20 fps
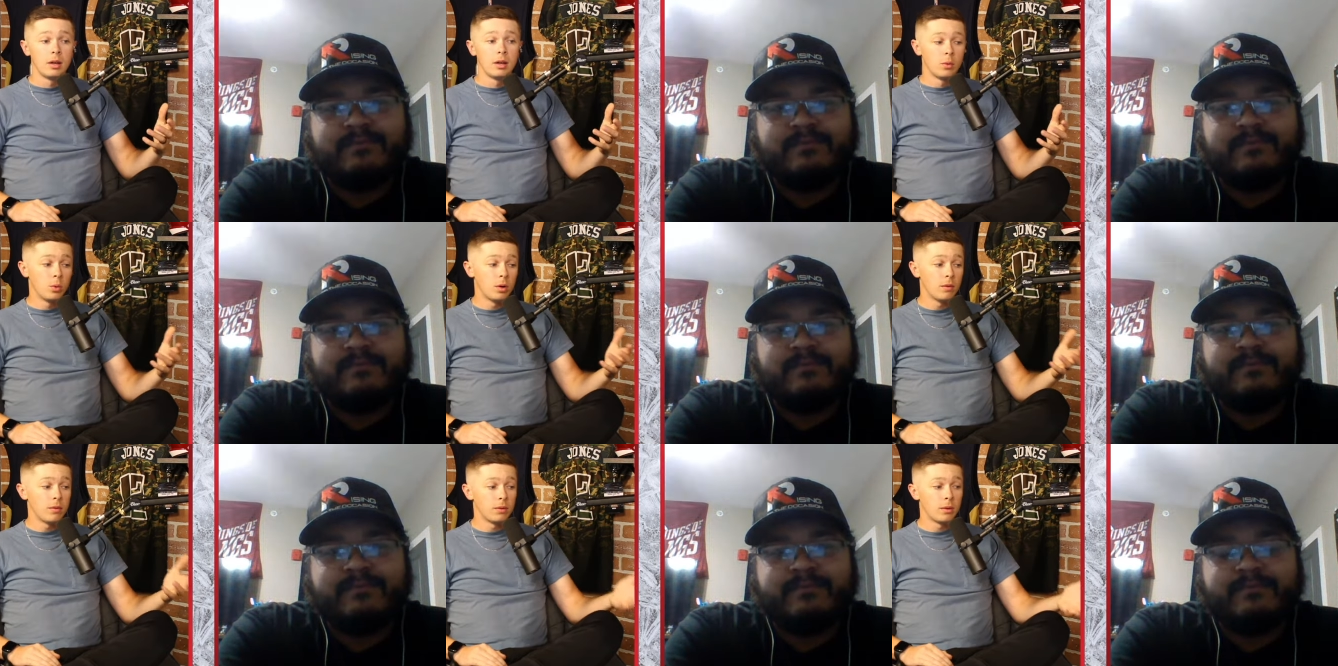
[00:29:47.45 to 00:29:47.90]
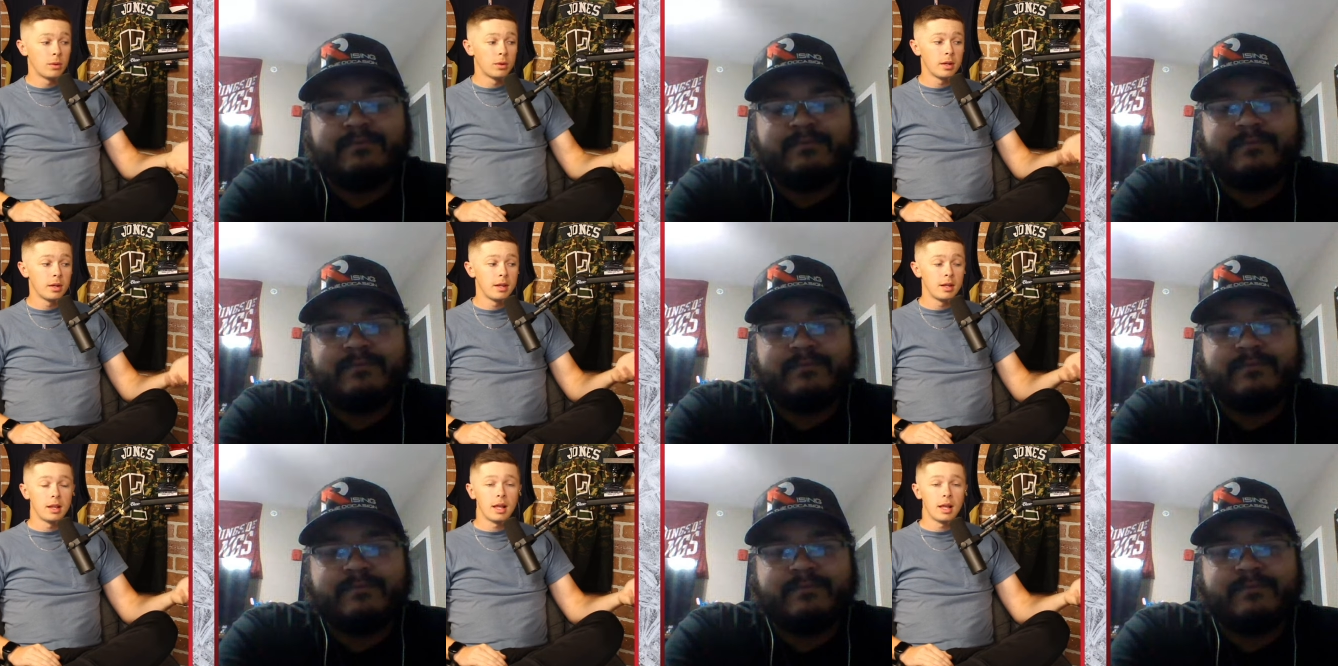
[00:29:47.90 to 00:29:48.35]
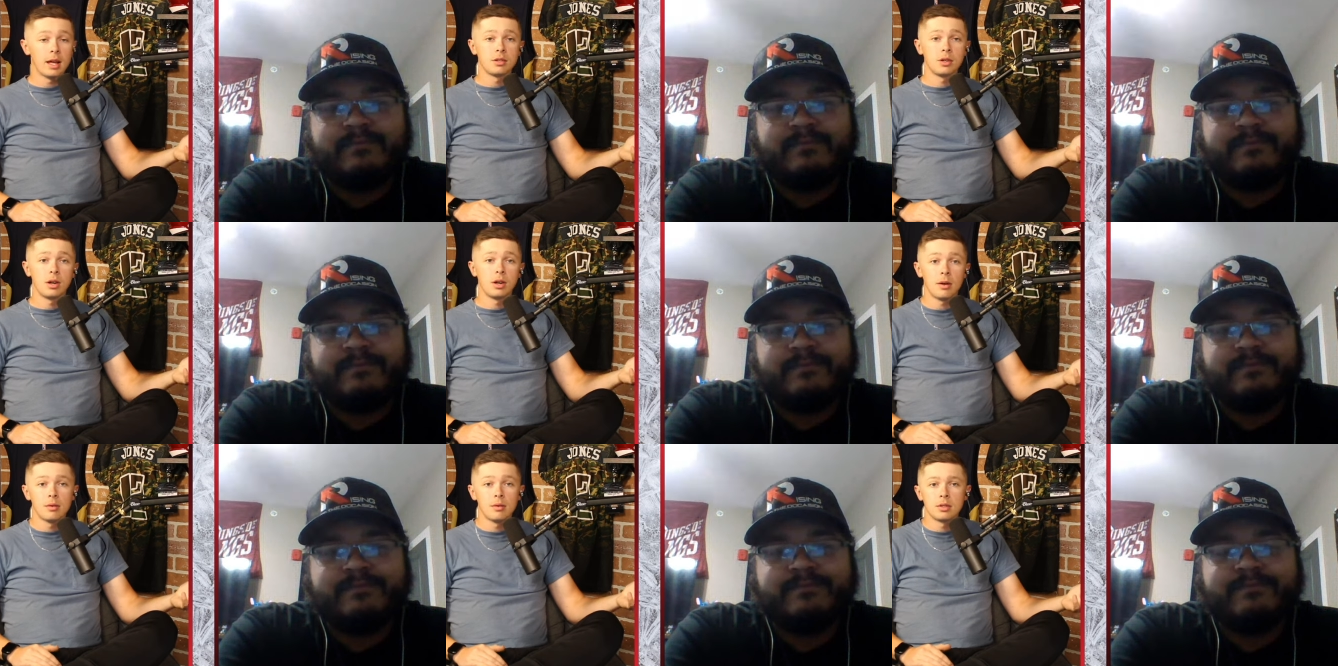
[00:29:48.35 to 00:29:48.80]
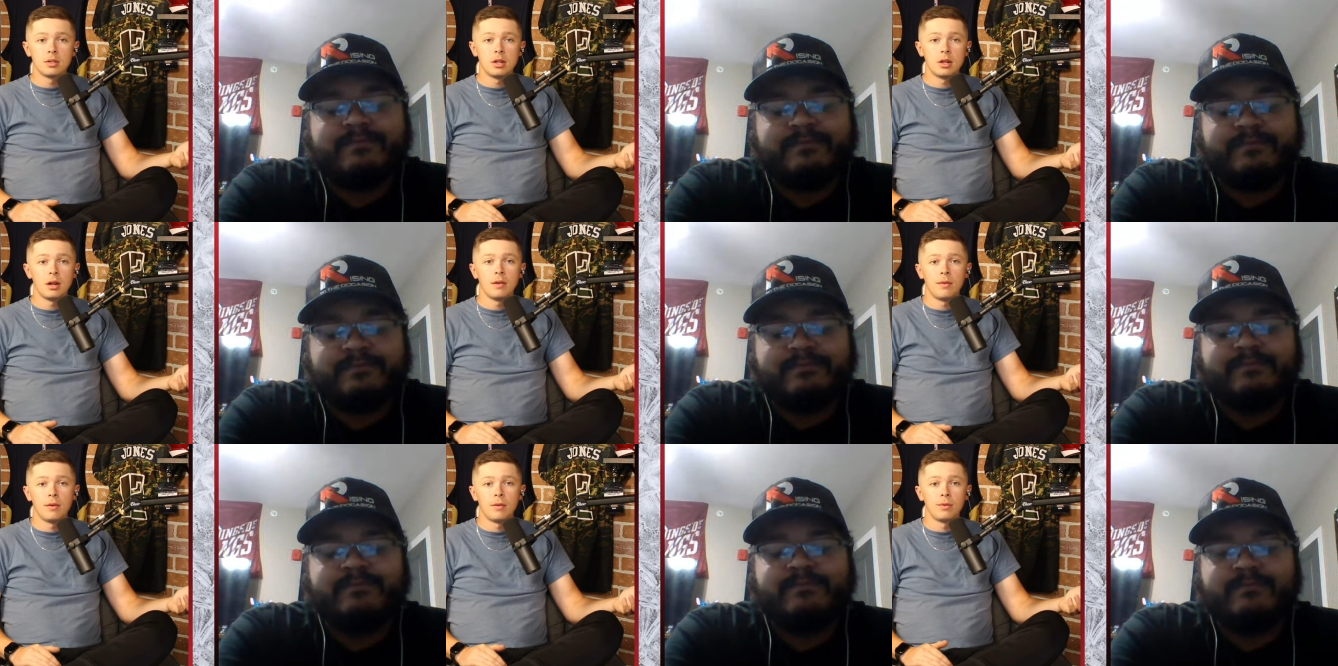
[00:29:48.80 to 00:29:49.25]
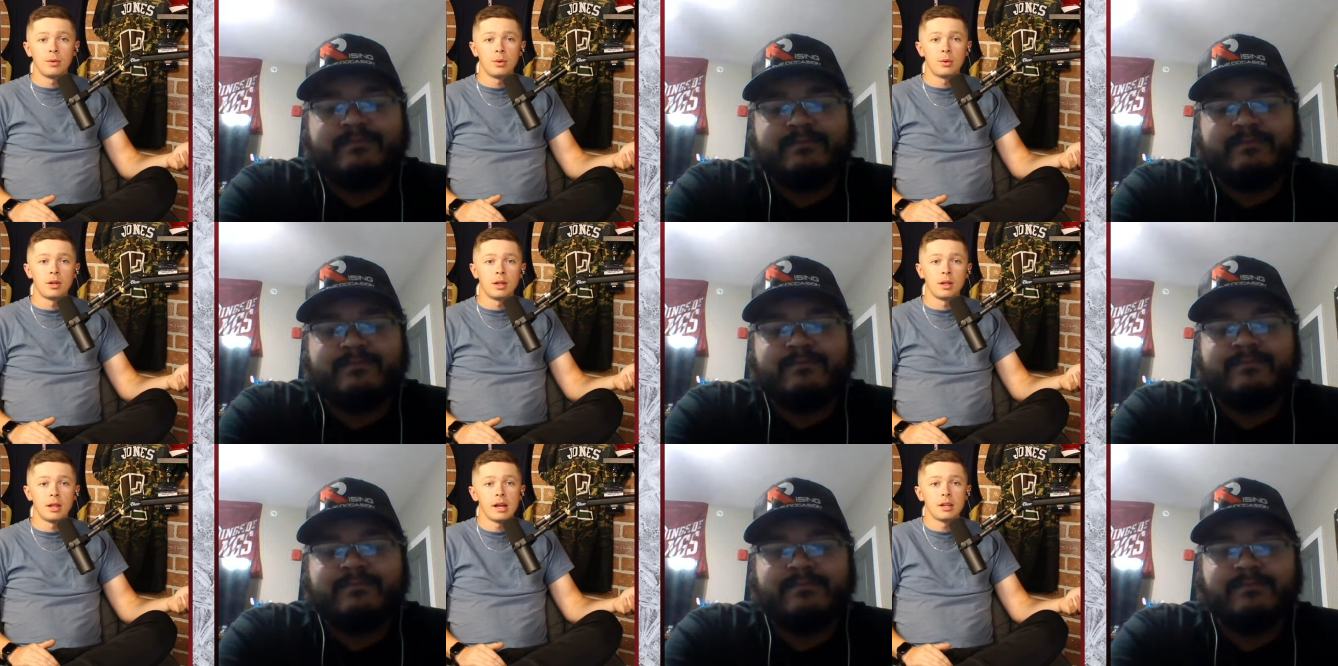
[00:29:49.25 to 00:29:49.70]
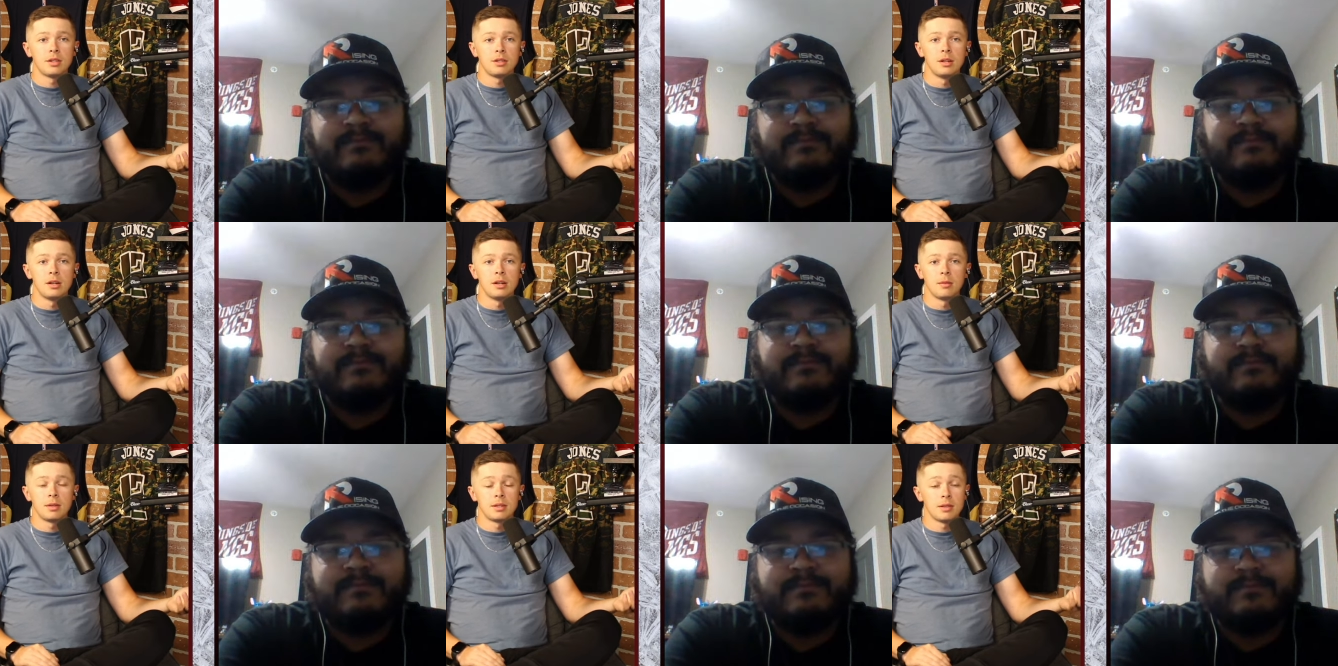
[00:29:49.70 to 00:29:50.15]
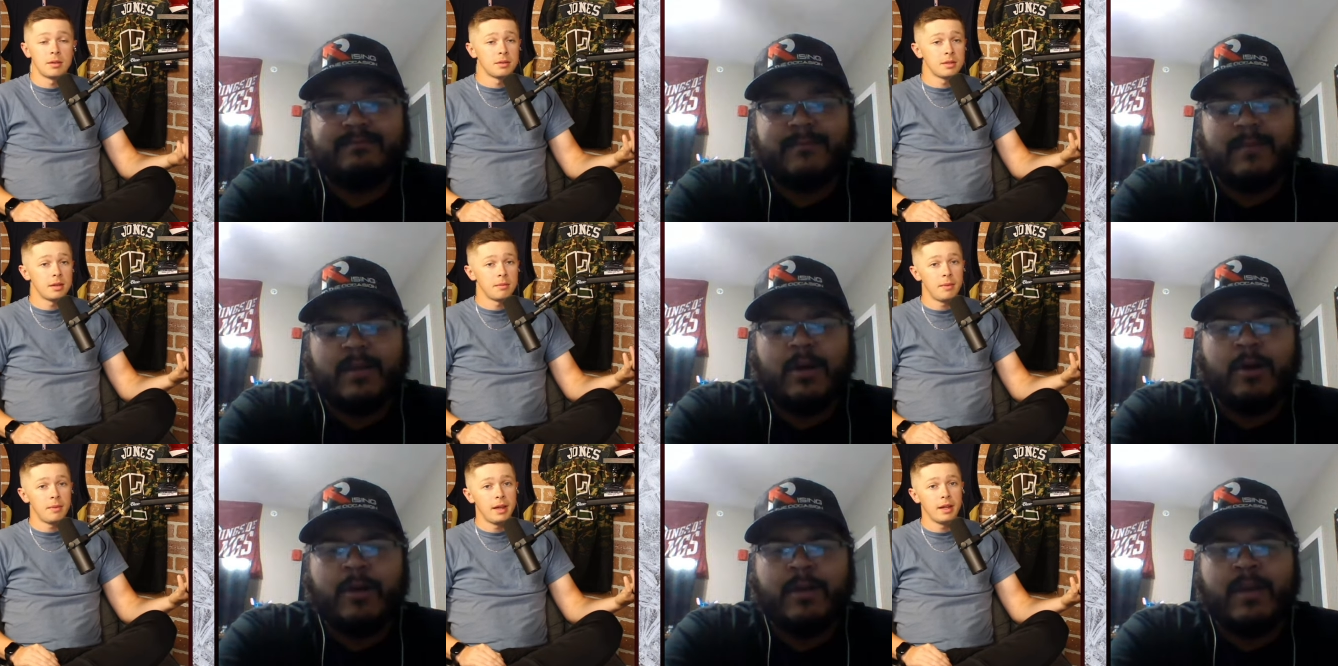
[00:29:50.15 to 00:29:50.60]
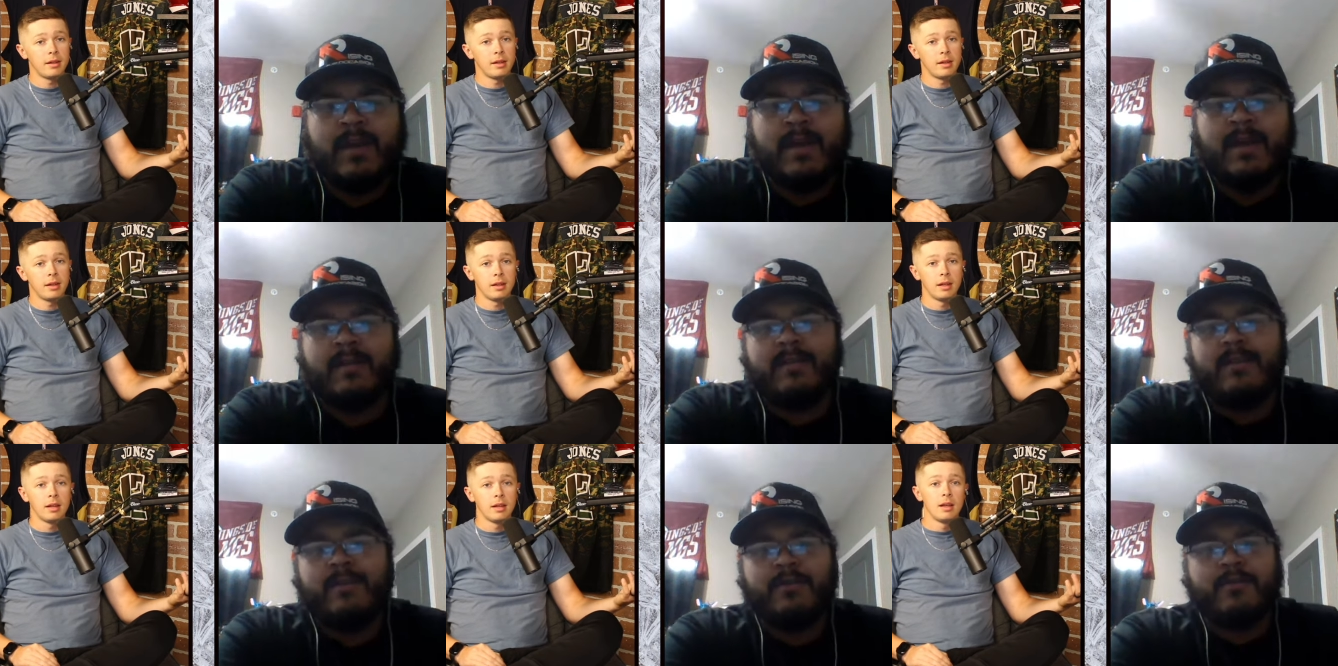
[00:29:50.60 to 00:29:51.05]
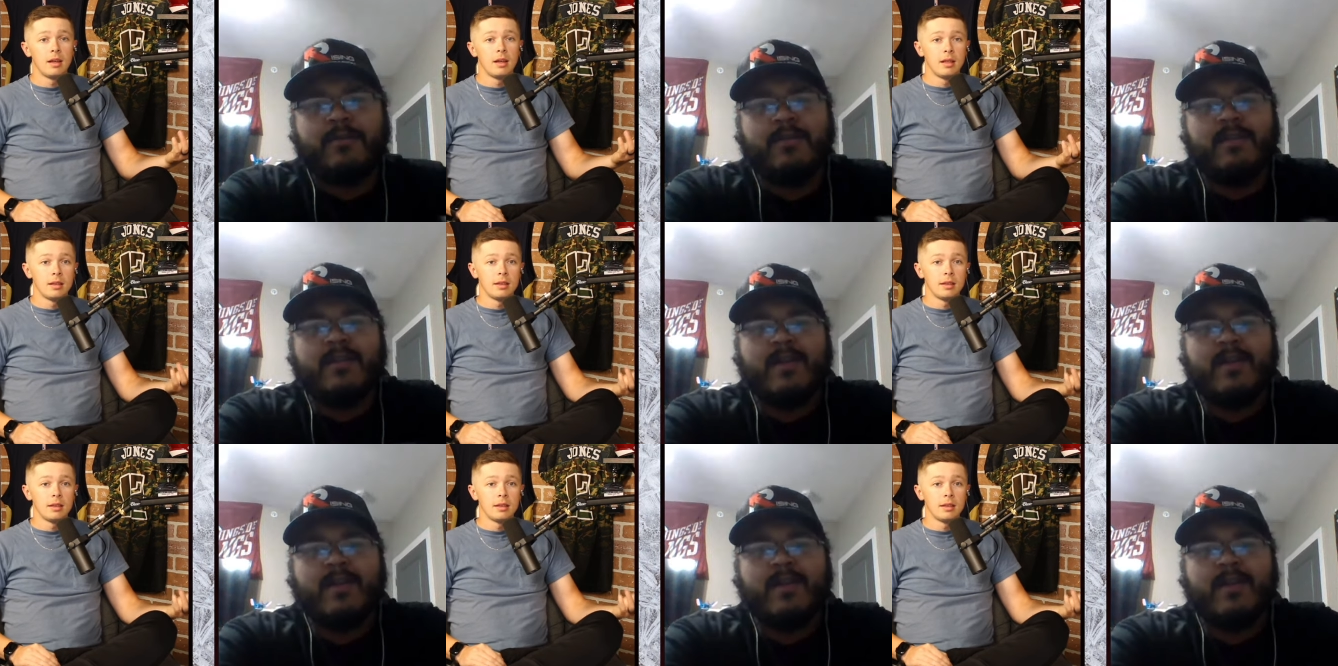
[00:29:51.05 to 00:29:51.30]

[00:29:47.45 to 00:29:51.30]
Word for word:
Speaker 1: what florida did last year i was cheering for florida last year because i was like oh yeah like,